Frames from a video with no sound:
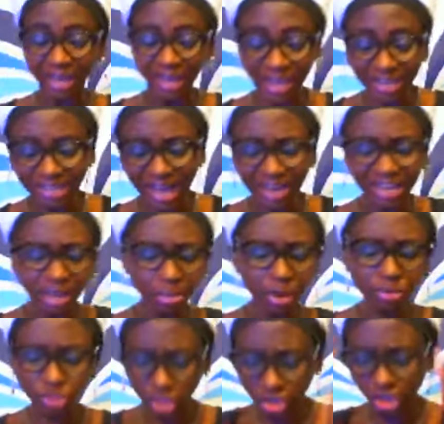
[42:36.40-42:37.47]
In the name
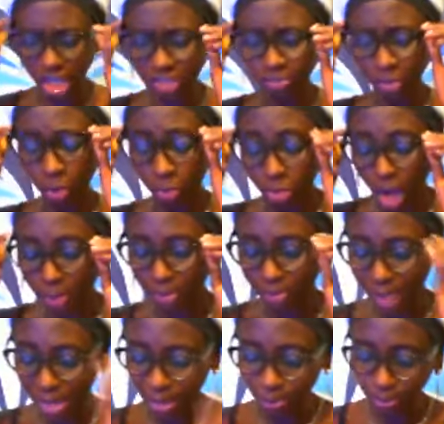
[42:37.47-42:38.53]
of Jesus, will not be
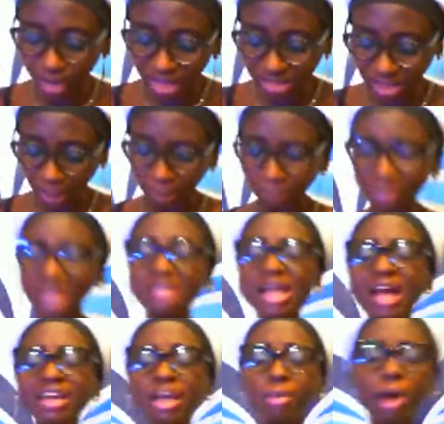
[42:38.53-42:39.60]
manipulated. In
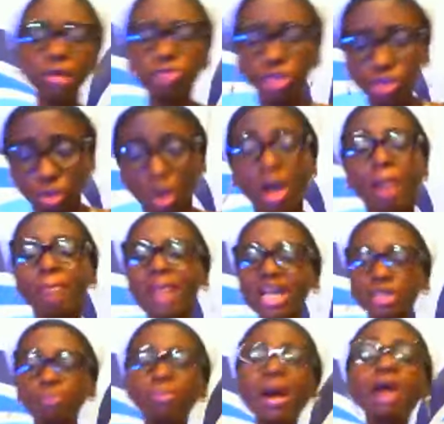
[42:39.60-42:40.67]
the name of Jesus, my
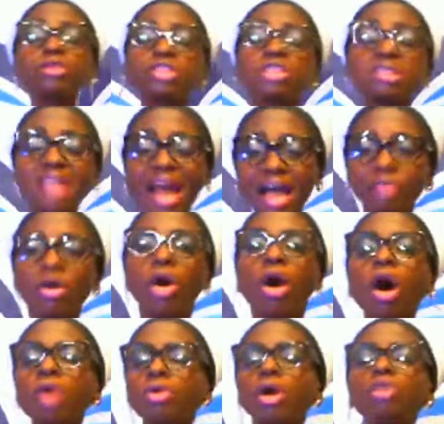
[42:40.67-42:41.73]
spouse's life,
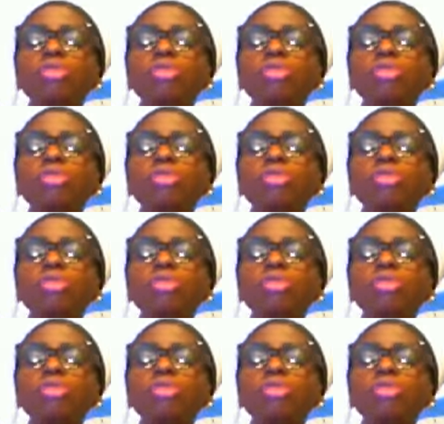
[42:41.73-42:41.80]
or you are